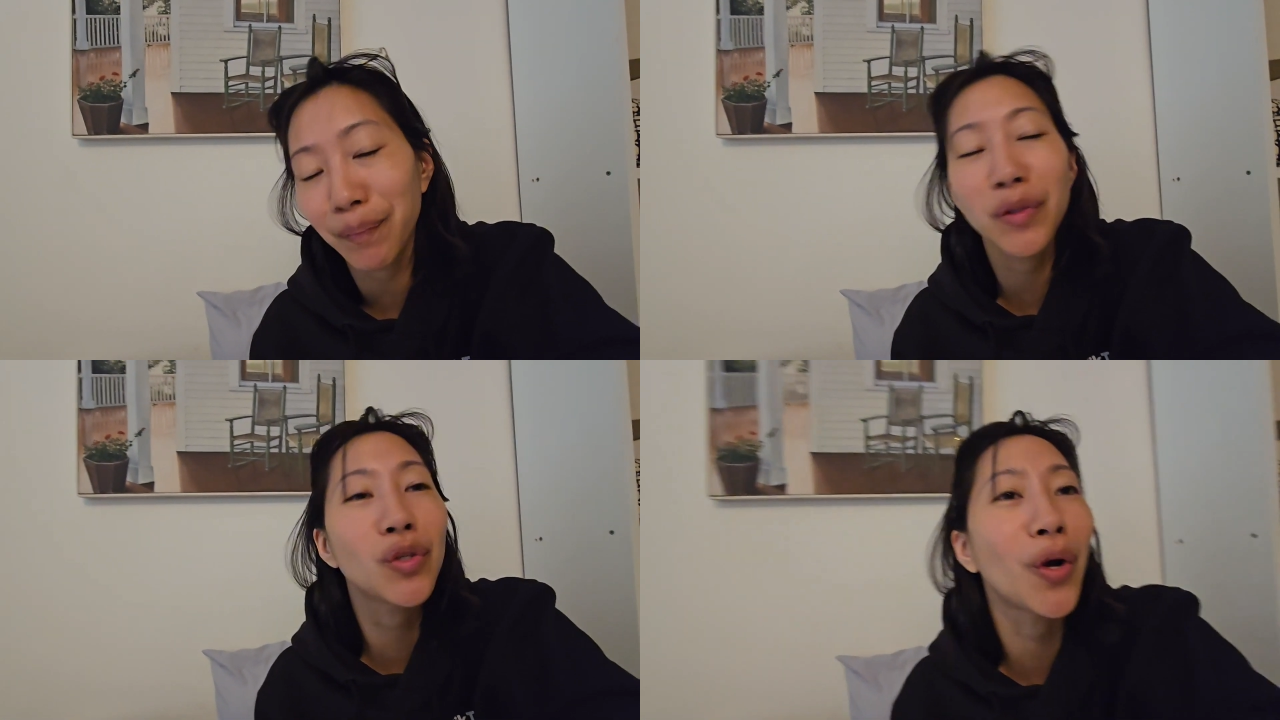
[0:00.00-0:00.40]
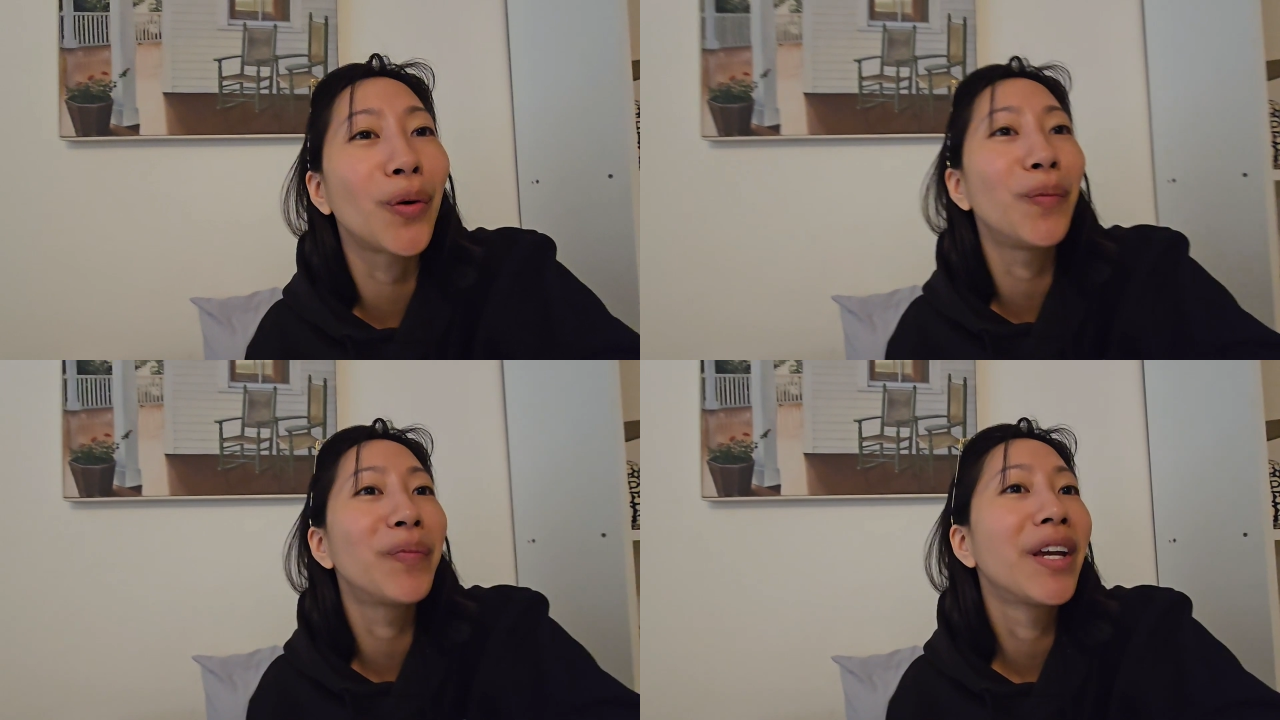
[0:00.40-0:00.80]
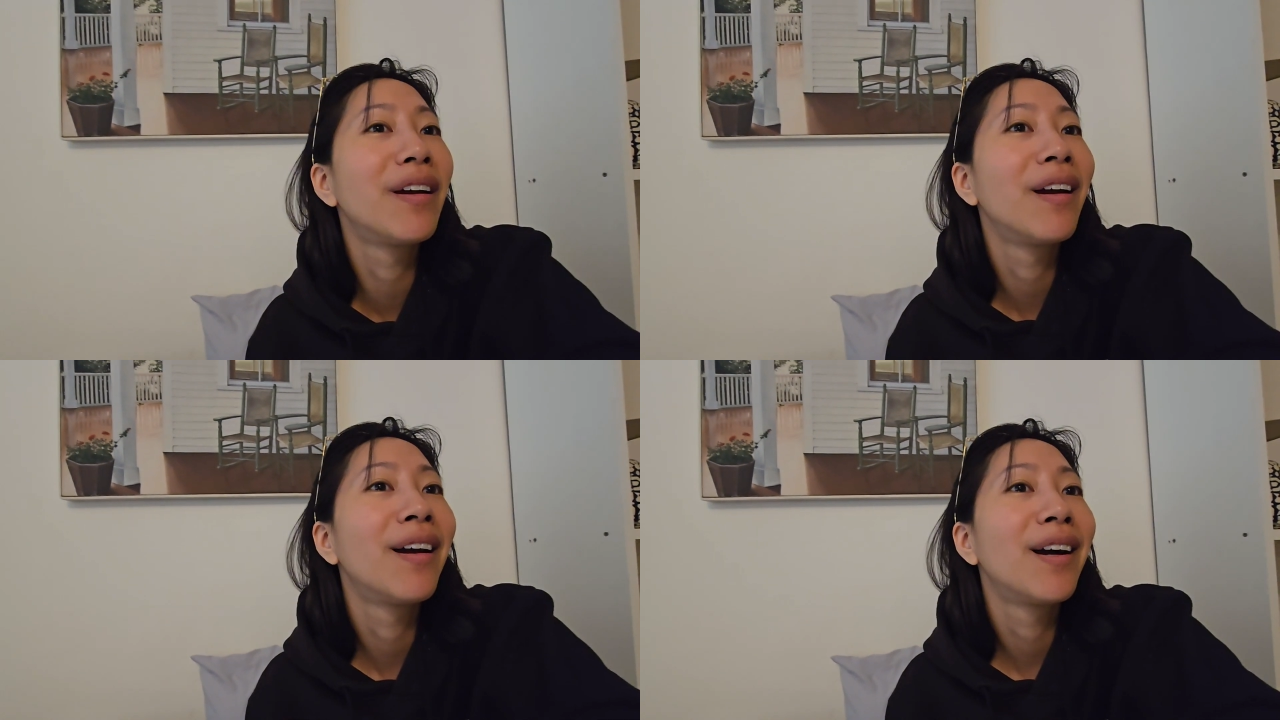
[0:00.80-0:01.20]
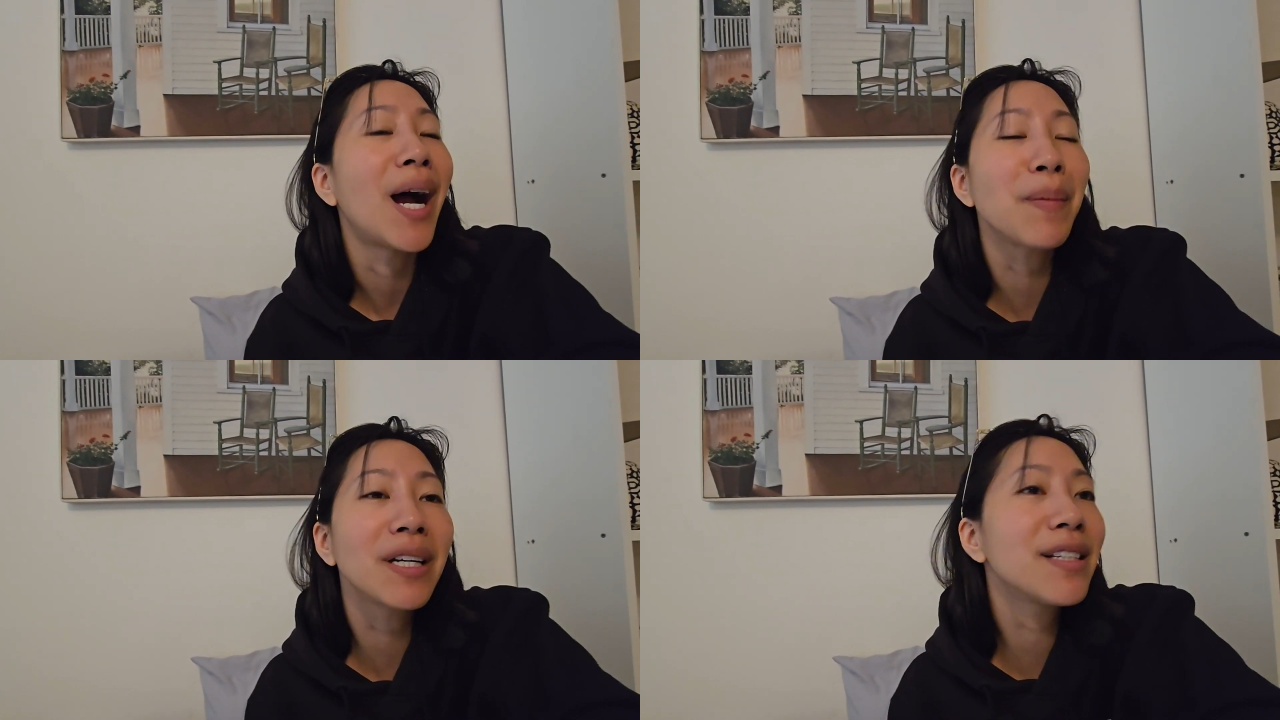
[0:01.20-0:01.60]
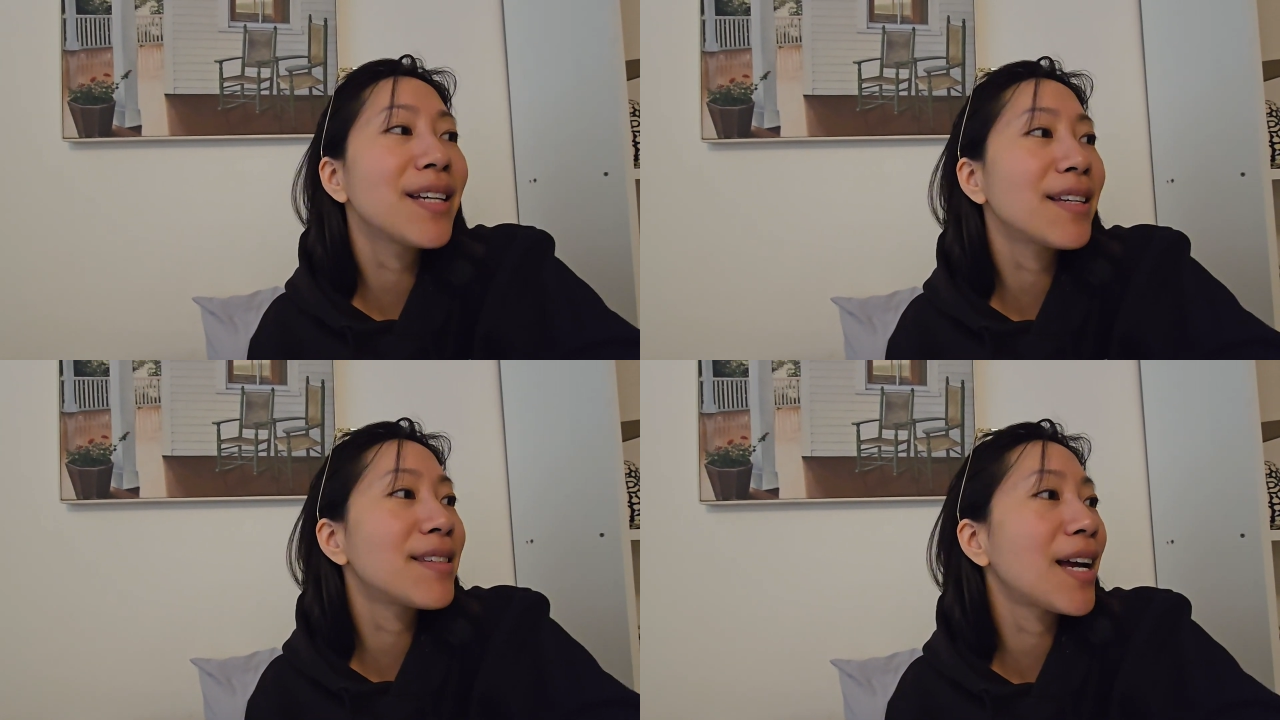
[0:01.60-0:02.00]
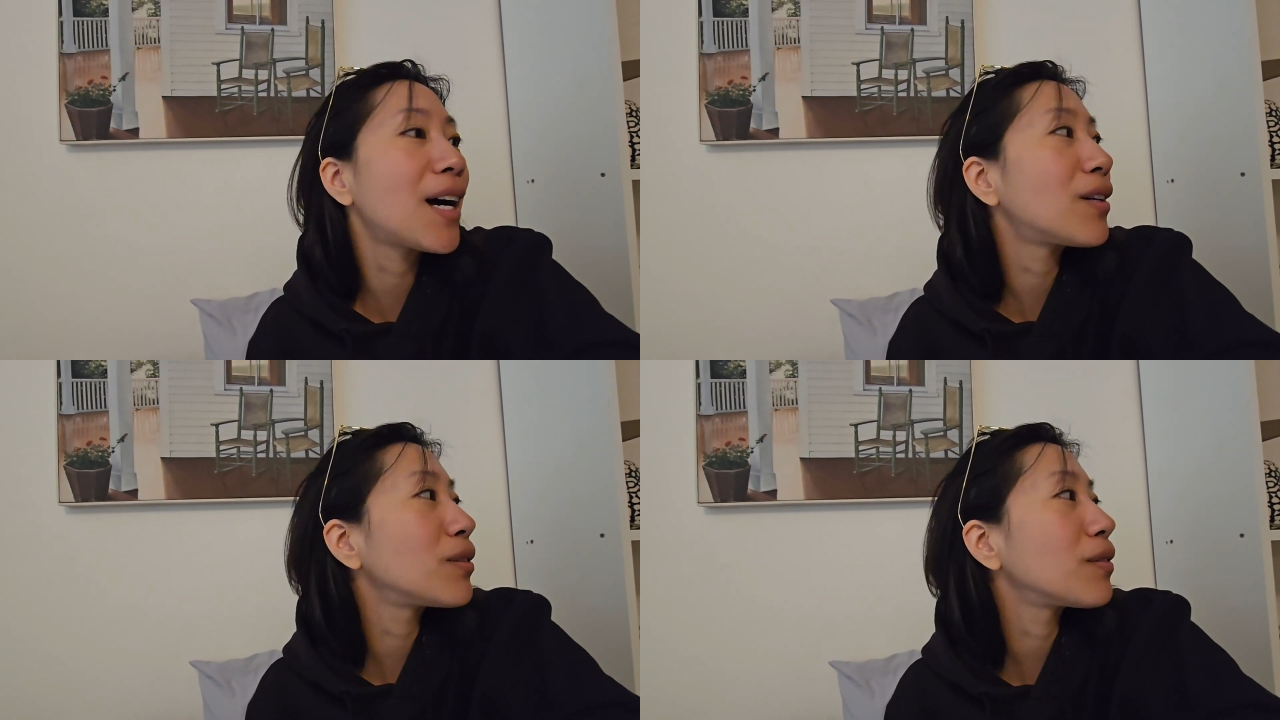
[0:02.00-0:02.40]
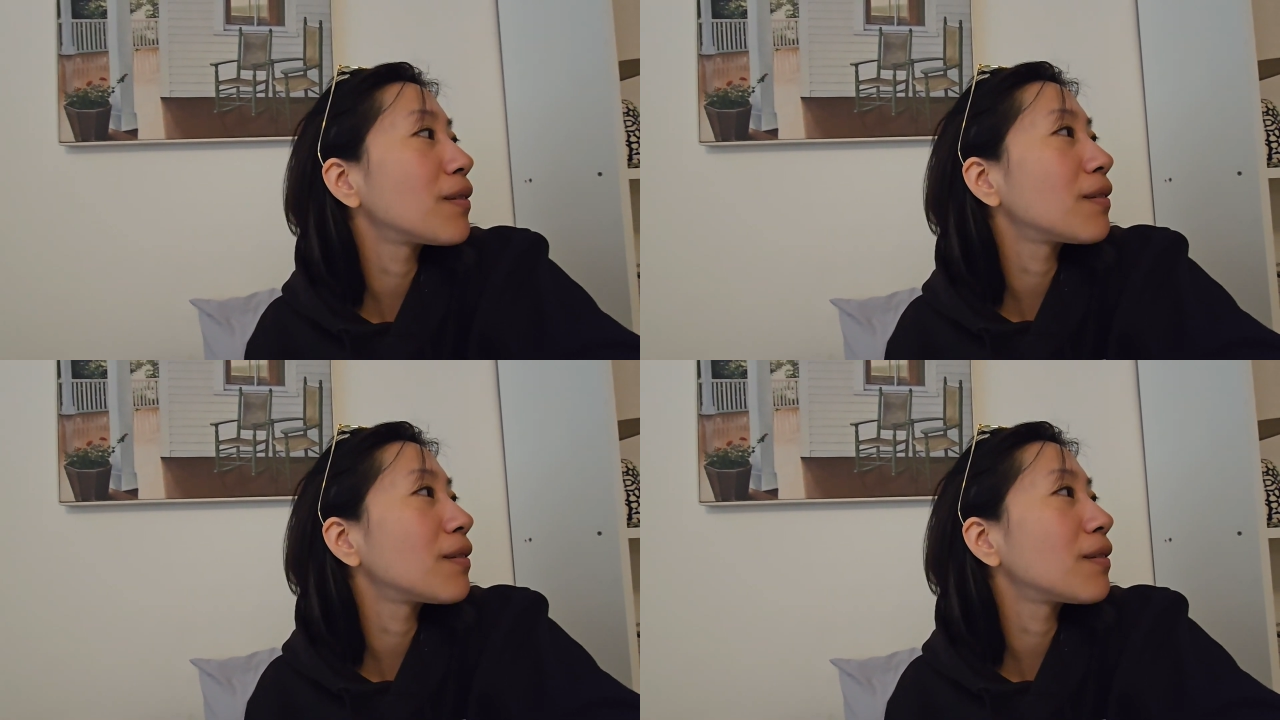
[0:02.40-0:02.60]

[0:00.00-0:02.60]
So I'm going to test out